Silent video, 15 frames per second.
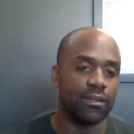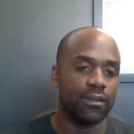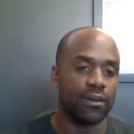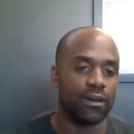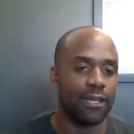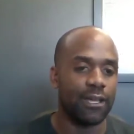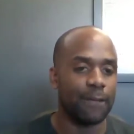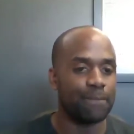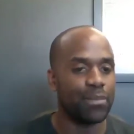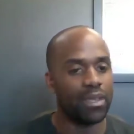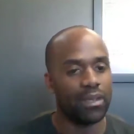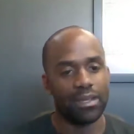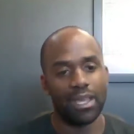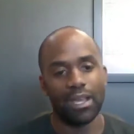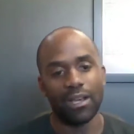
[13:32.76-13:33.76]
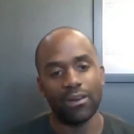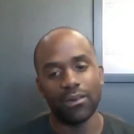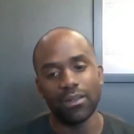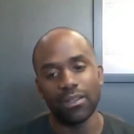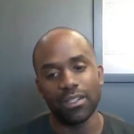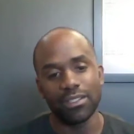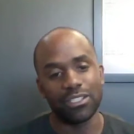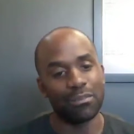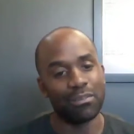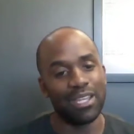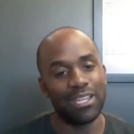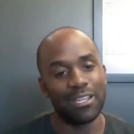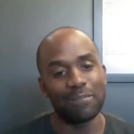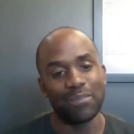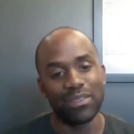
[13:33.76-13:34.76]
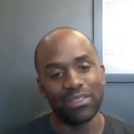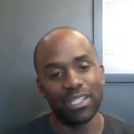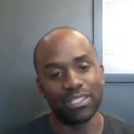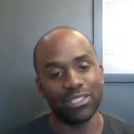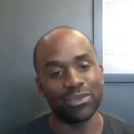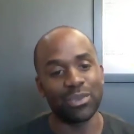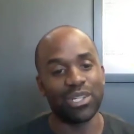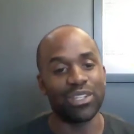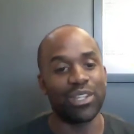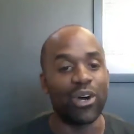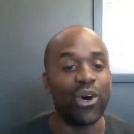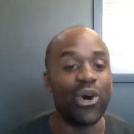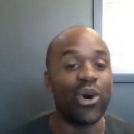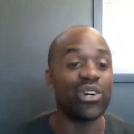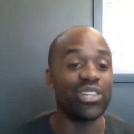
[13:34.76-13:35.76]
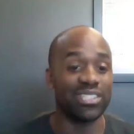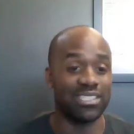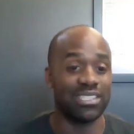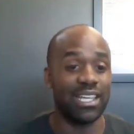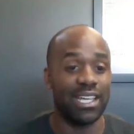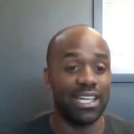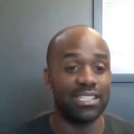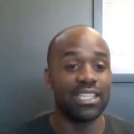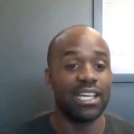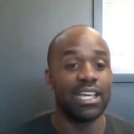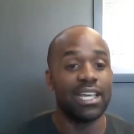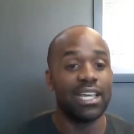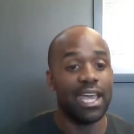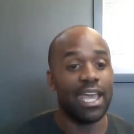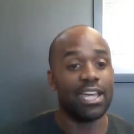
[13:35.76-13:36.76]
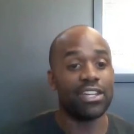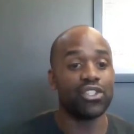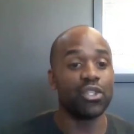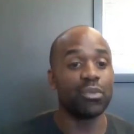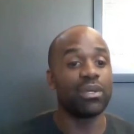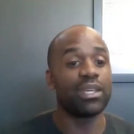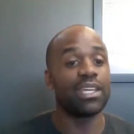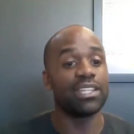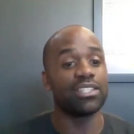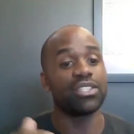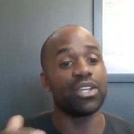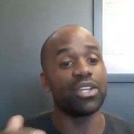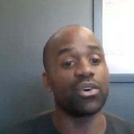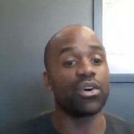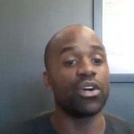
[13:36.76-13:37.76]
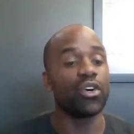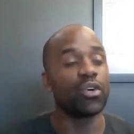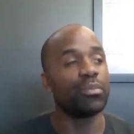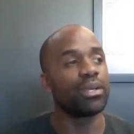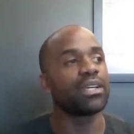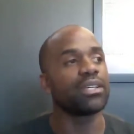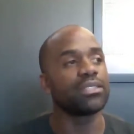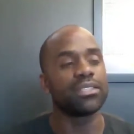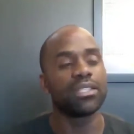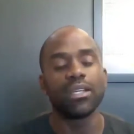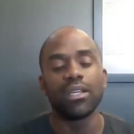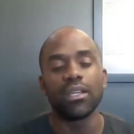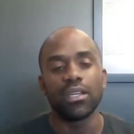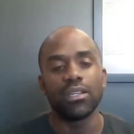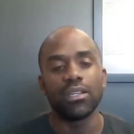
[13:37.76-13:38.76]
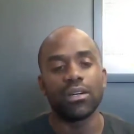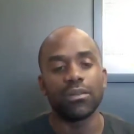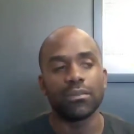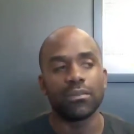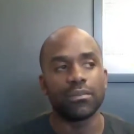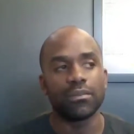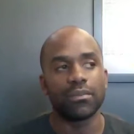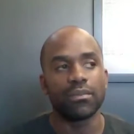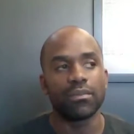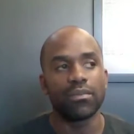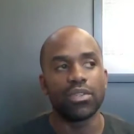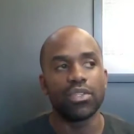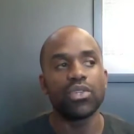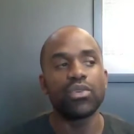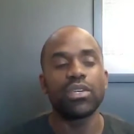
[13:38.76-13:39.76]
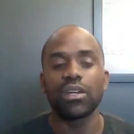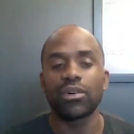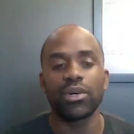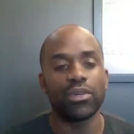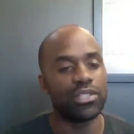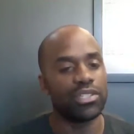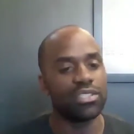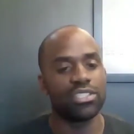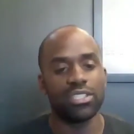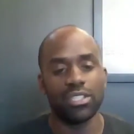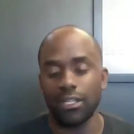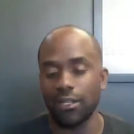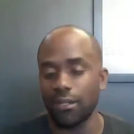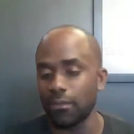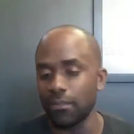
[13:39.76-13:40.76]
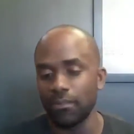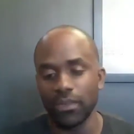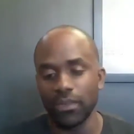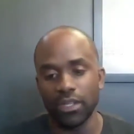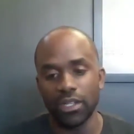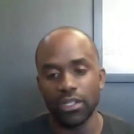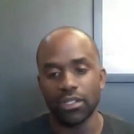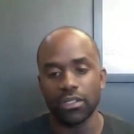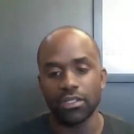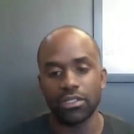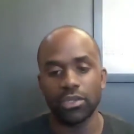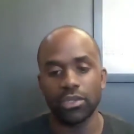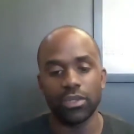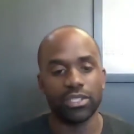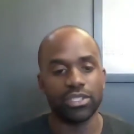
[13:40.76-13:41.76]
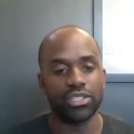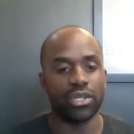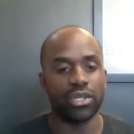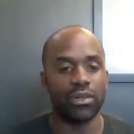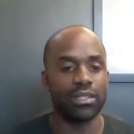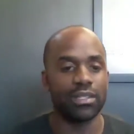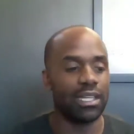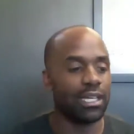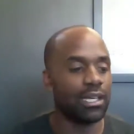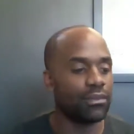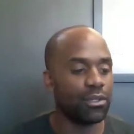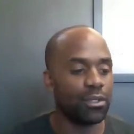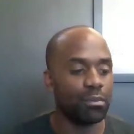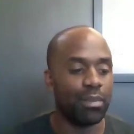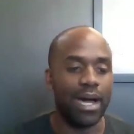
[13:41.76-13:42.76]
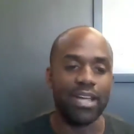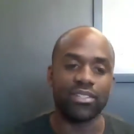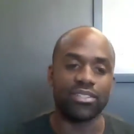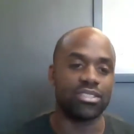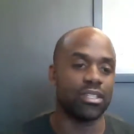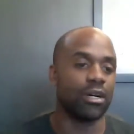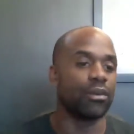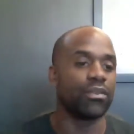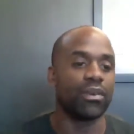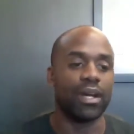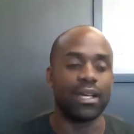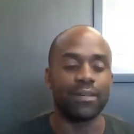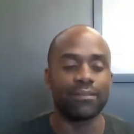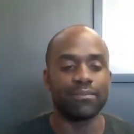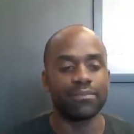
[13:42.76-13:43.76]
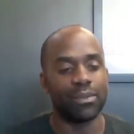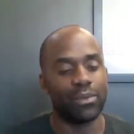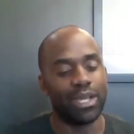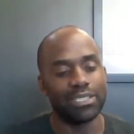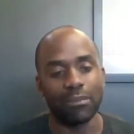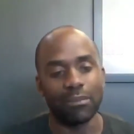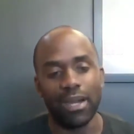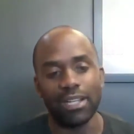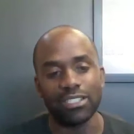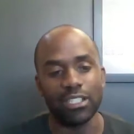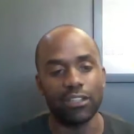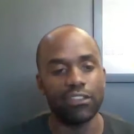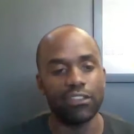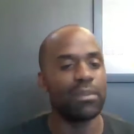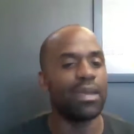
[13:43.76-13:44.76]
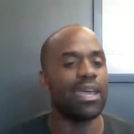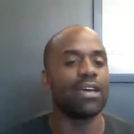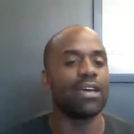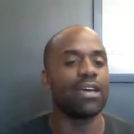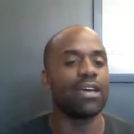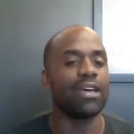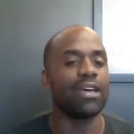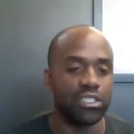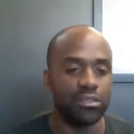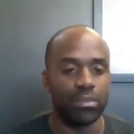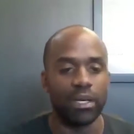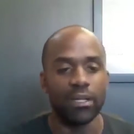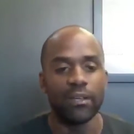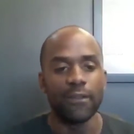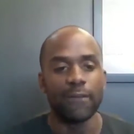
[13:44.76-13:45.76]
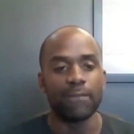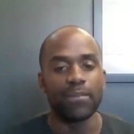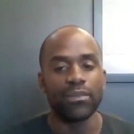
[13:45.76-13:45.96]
Awesome. Right? Now, to me, this is one of the hardest things as you begin to grow, because, you know, you can grow your gym to a certain level by yourself, right? When I say by yourself, you may have one or two coaches, but,